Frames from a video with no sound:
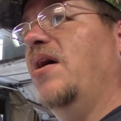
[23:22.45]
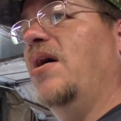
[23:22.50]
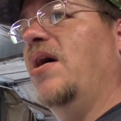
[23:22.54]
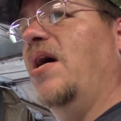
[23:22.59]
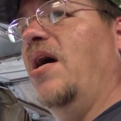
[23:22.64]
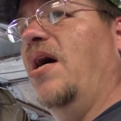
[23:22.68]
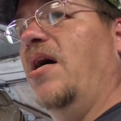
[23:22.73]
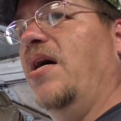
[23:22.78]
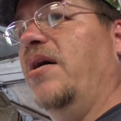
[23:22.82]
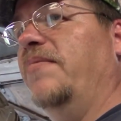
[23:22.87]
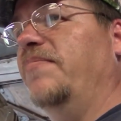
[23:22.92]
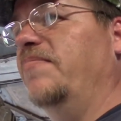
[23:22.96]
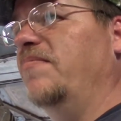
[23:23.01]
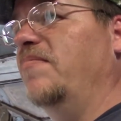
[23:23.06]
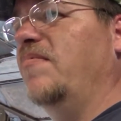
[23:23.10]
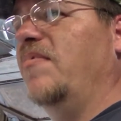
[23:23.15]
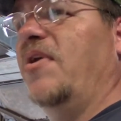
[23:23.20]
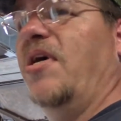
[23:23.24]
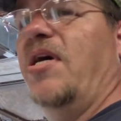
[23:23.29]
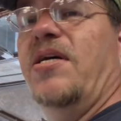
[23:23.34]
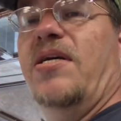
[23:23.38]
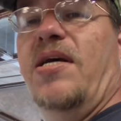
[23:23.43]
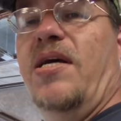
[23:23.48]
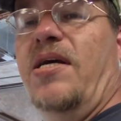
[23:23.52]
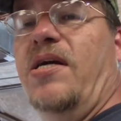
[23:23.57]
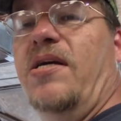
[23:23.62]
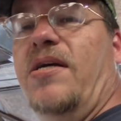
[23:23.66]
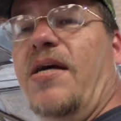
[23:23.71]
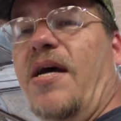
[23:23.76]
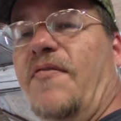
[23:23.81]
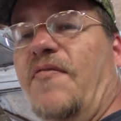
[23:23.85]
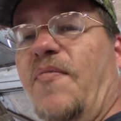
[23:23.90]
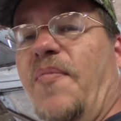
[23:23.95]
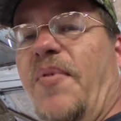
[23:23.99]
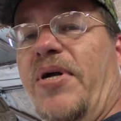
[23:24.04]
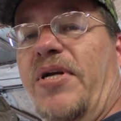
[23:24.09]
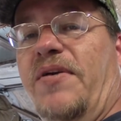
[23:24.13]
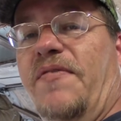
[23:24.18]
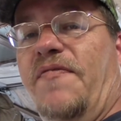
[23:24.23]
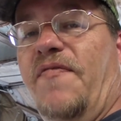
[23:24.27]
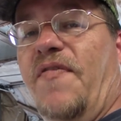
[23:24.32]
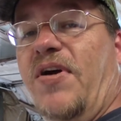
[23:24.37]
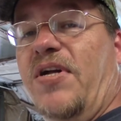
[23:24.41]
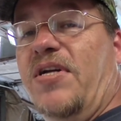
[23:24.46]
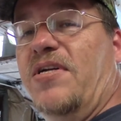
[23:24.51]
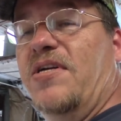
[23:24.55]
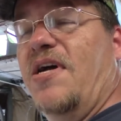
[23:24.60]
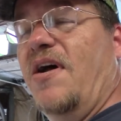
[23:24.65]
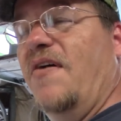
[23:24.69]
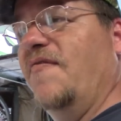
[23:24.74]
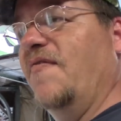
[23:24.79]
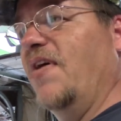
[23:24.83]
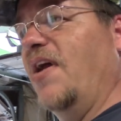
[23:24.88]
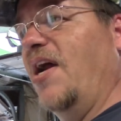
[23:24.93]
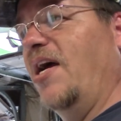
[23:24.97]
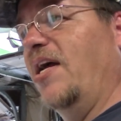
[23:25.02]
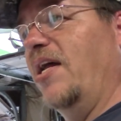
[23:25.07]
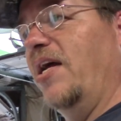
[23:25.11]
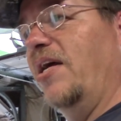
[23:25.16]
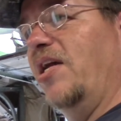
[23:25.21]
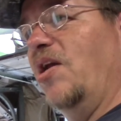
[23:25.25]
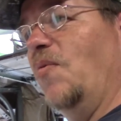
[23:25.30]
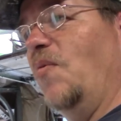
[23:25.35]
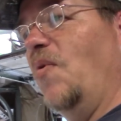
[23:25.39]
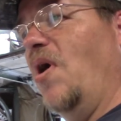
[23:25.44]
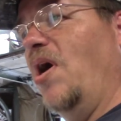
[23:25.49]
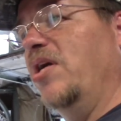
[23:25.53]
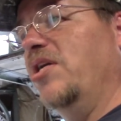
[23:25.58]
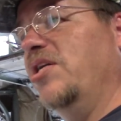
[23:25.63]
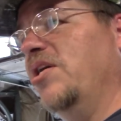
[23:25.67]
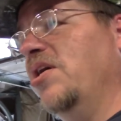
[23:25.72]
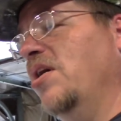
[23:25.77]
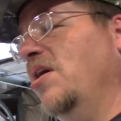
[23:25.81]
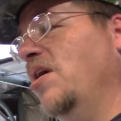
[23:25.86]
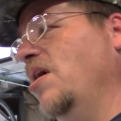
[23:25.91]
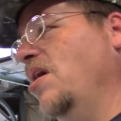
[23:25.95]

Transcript: because uh, they just have a bunch of fun stuff that I like to watch.